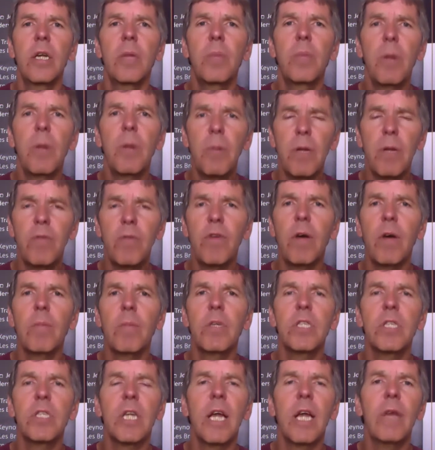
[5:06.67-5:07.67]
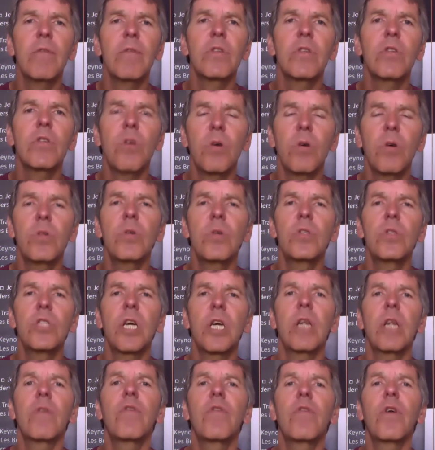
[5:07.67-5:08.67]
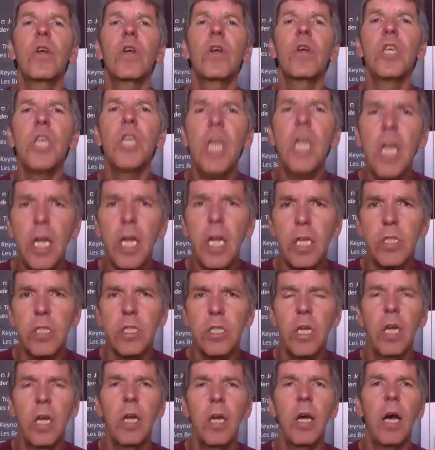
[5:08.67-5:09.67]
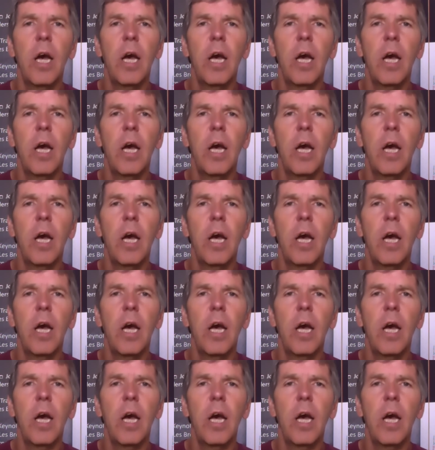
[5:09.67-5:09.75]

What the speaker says: people in families that haven't talked to each other for years